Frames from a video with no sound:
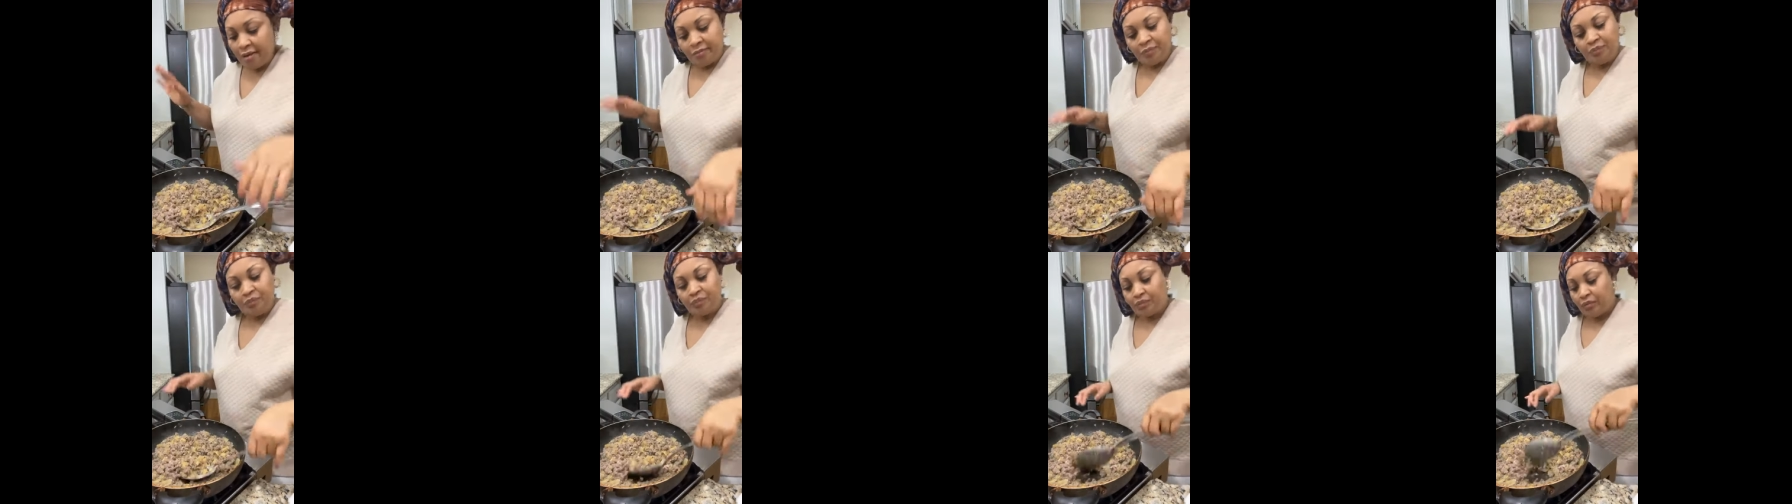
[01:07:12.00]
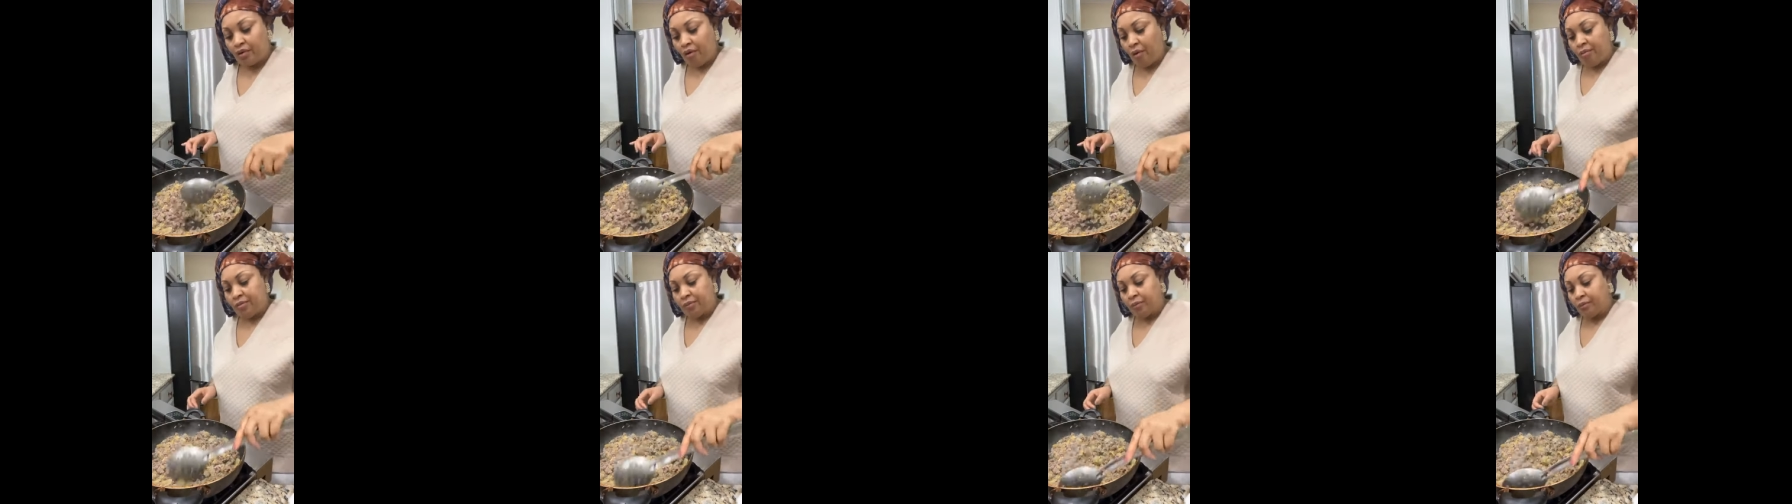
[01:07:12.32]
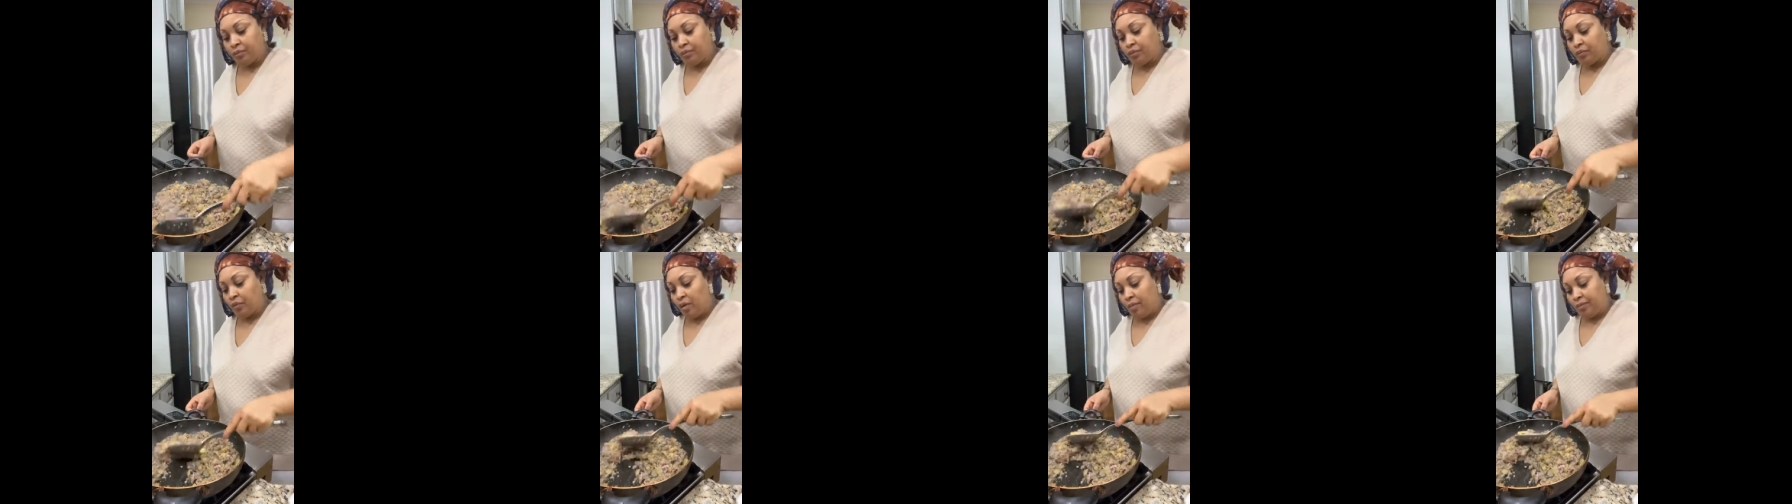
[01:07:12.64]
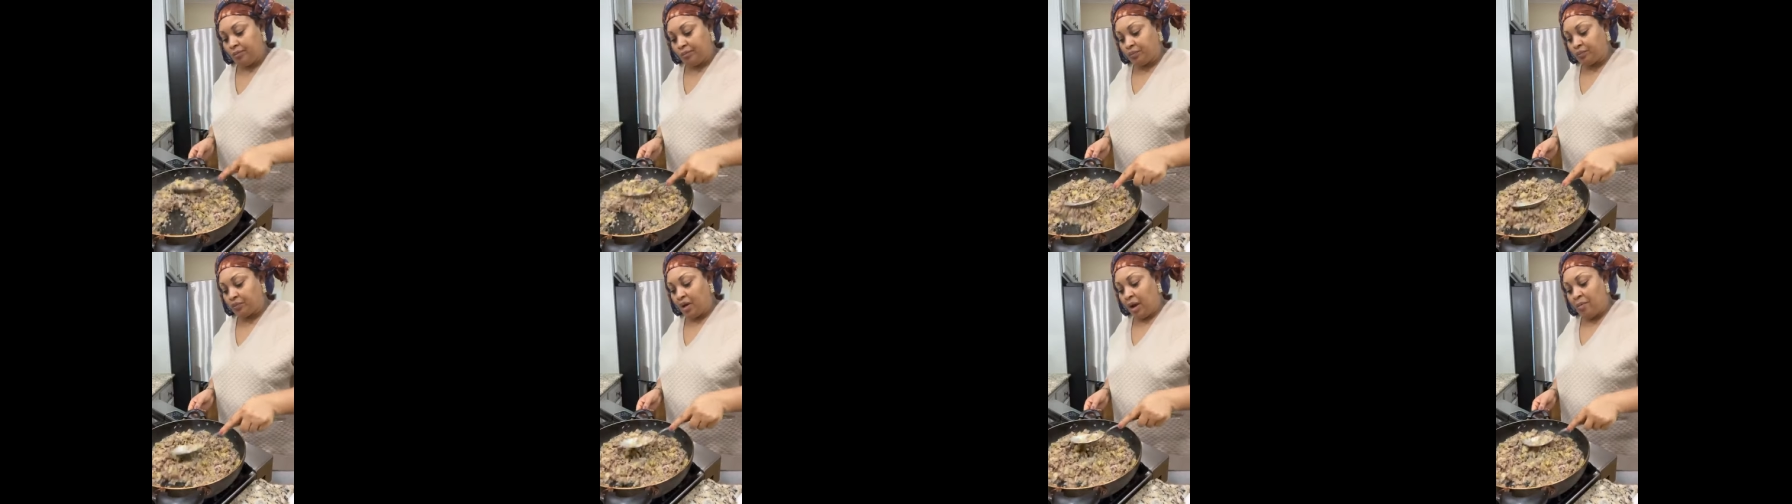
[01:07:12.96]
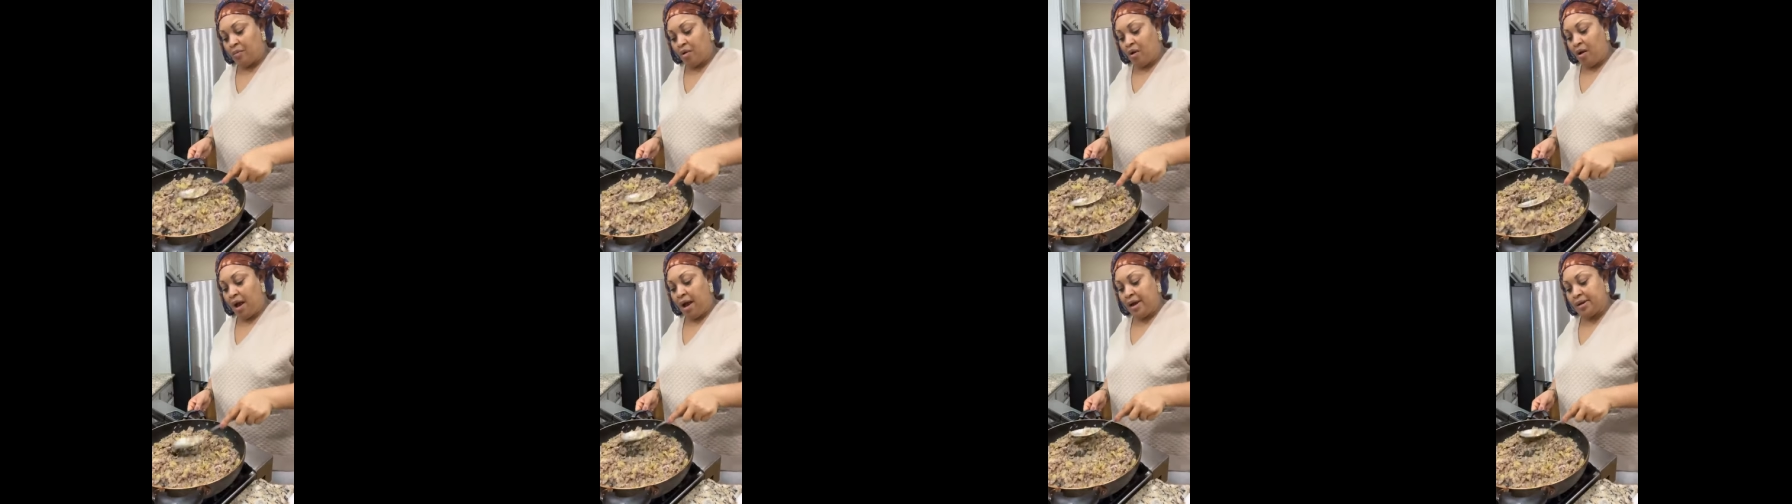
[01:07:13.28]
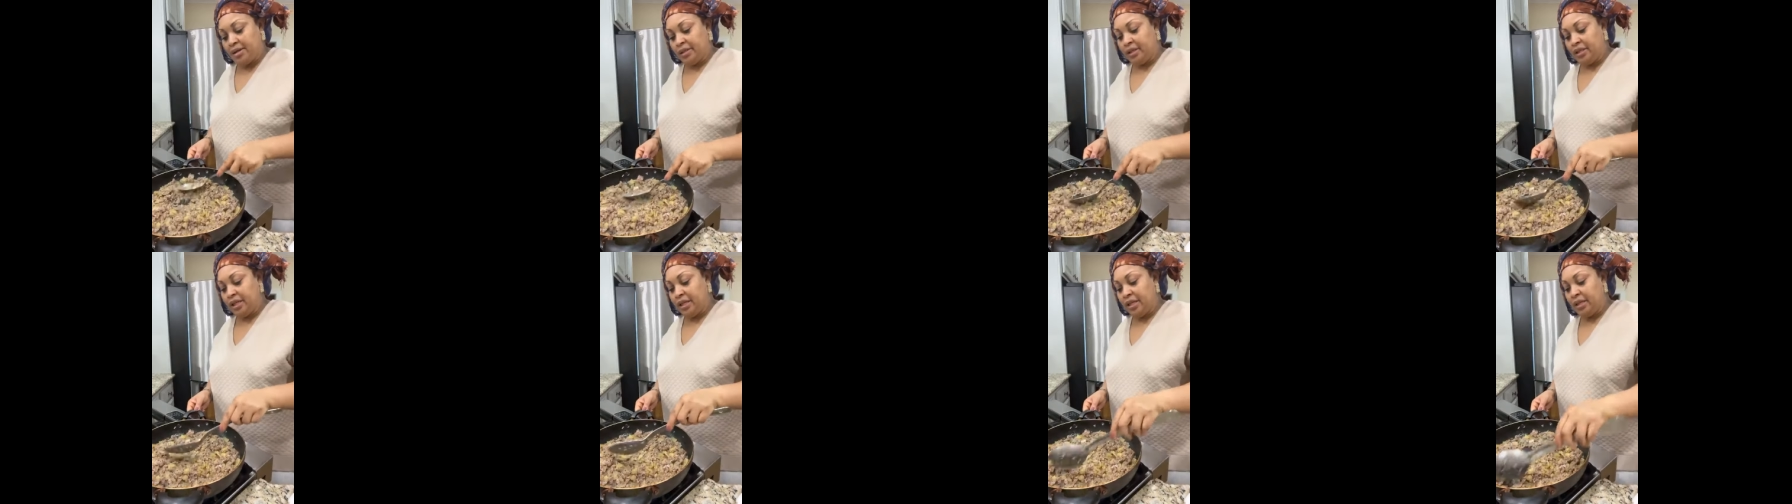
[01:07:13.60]
Oh yeah. I'm
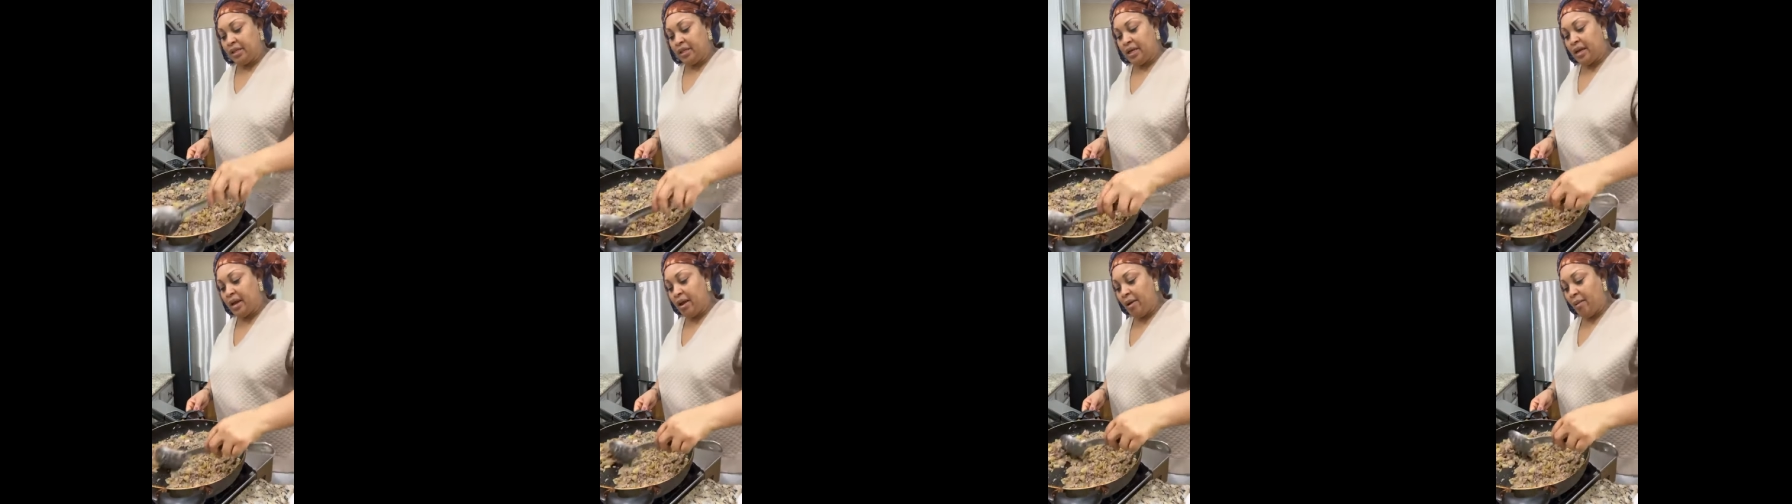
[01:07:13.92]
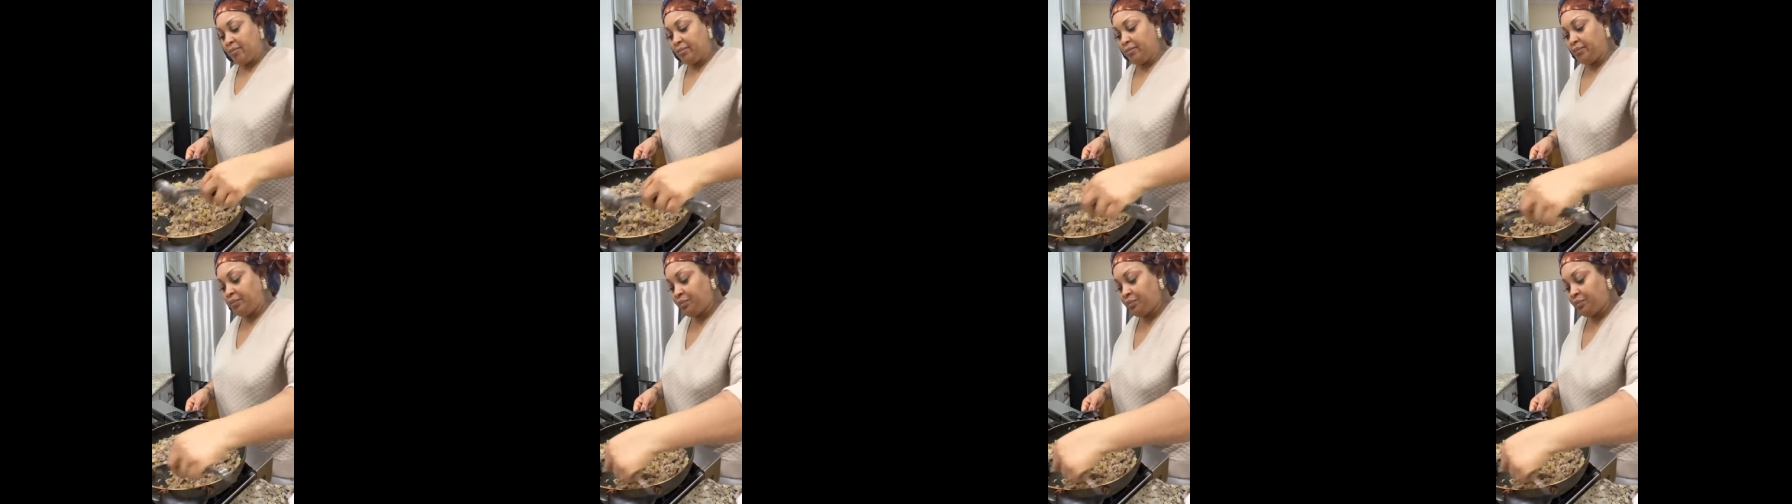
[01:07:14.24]
not adding anything